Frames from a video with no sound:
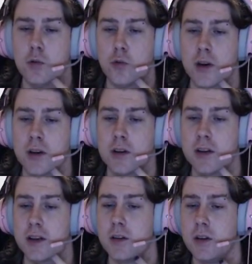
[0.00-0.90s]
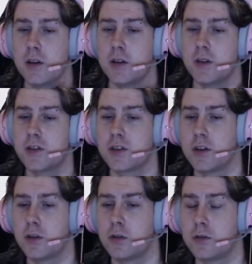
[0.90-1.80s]
Right, okay.
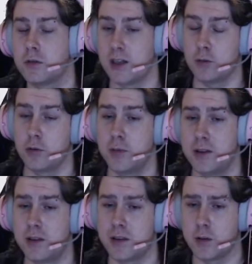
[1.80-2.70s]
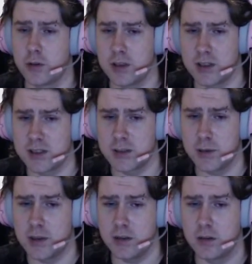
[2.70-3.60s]
So that would be 30
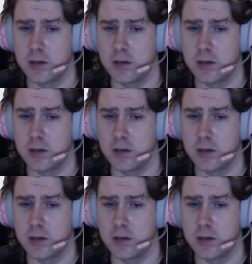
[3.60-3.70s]
SP.